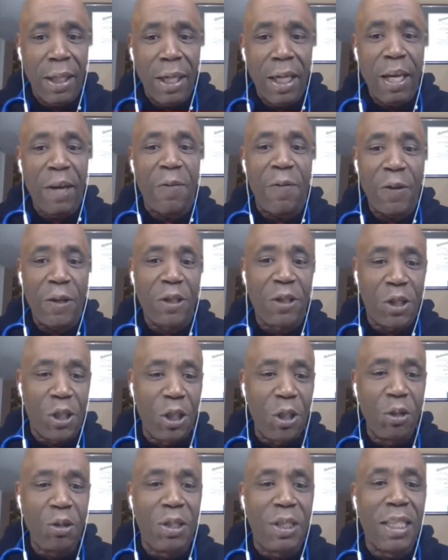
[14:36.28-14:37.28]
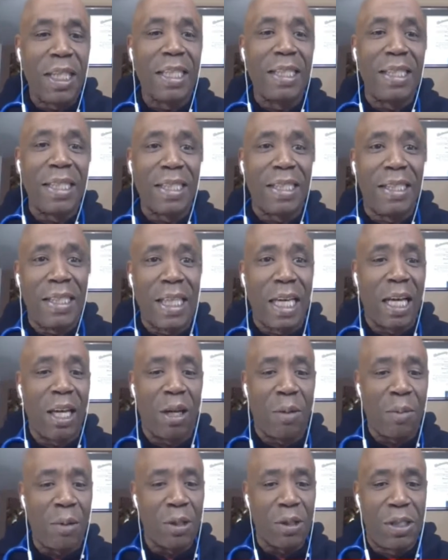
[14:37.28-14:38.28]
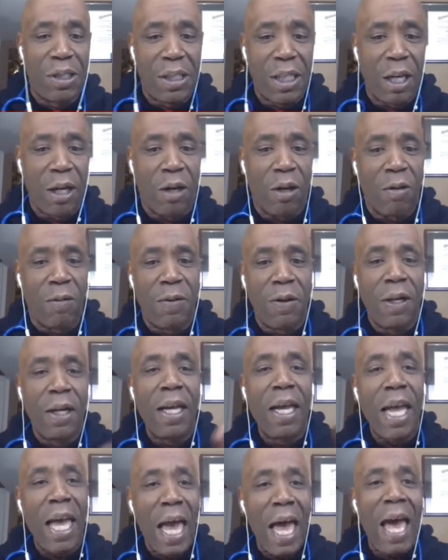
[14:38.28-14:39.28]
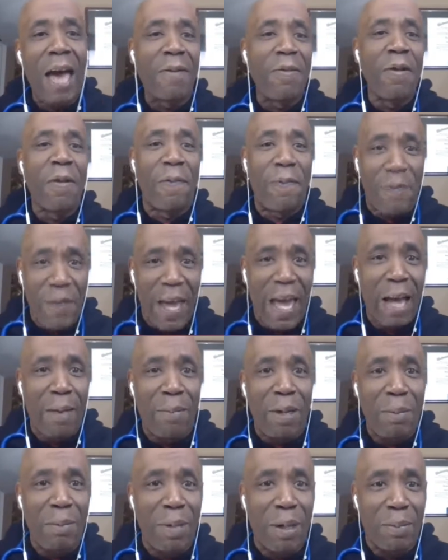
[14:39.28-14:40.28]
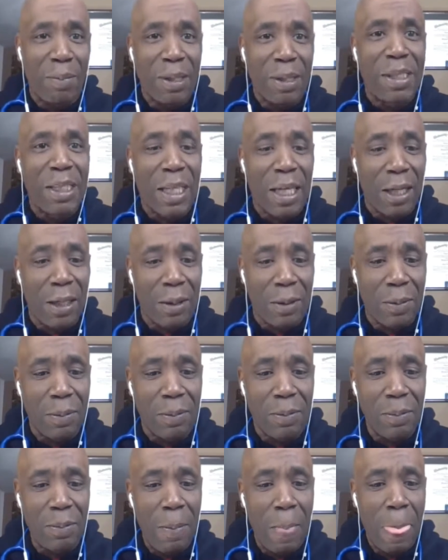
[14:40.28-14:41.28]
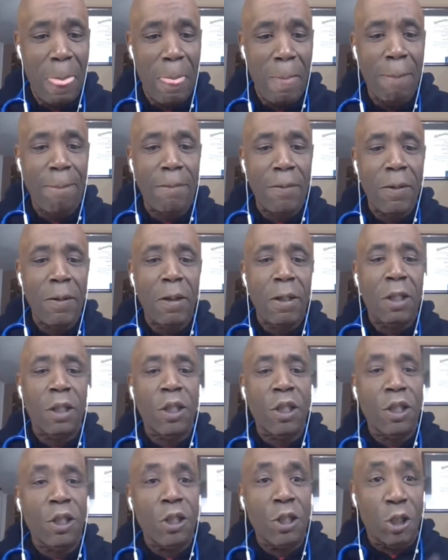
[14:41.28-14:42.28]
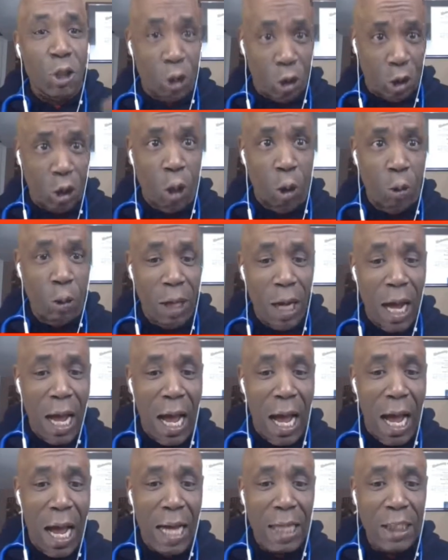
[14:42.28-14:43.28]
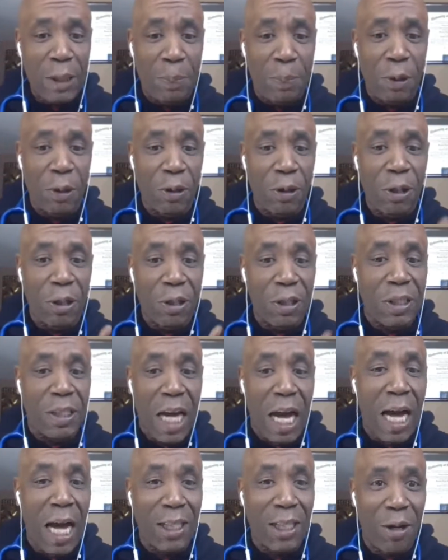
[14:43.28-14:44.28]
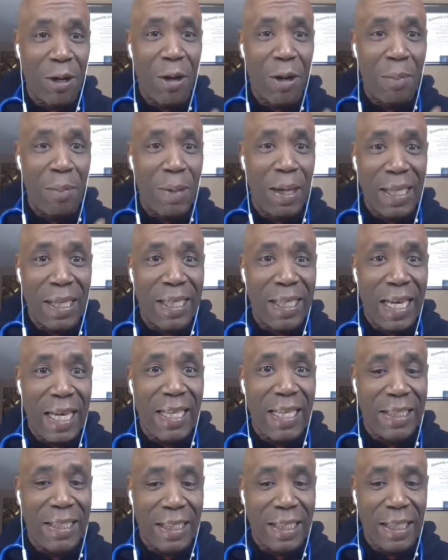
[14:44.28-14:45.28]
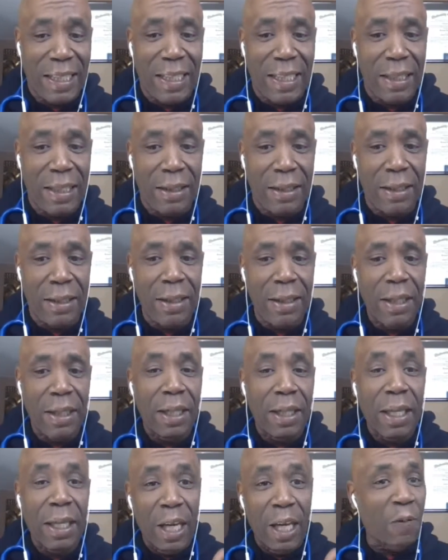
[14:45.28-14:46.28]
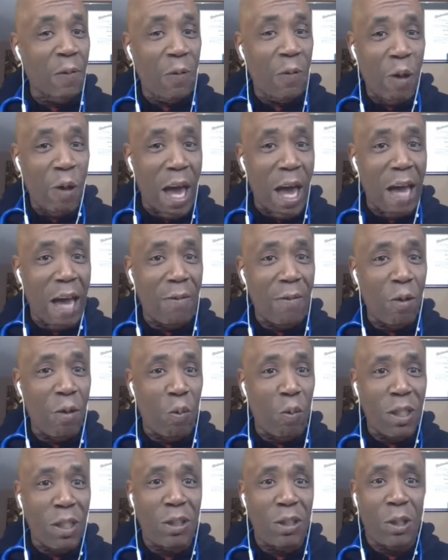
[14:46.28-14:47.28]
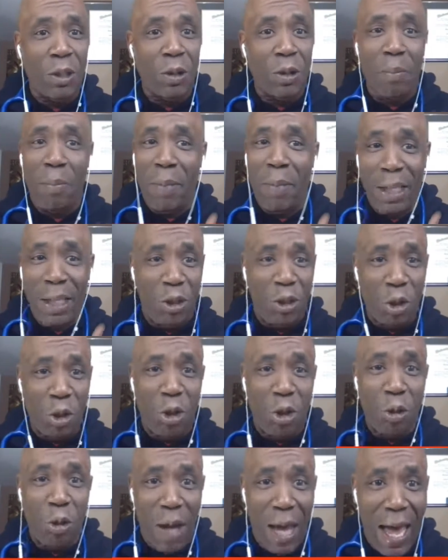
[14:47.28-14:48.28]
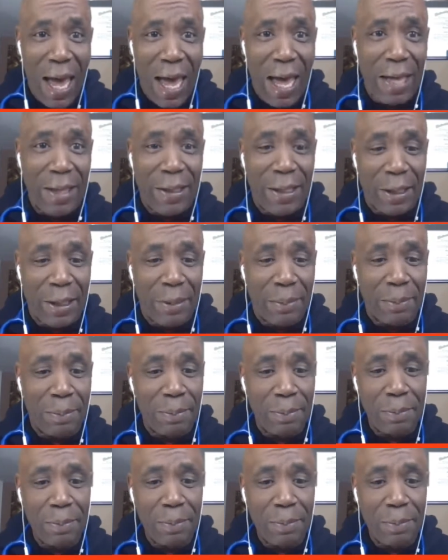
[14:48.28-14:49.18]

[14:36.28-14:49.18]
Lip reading: If you're too sick to tell them yourself, have your family member tell them. Show the hospital your doctor and medication list. If you have them with you, make sure you have them.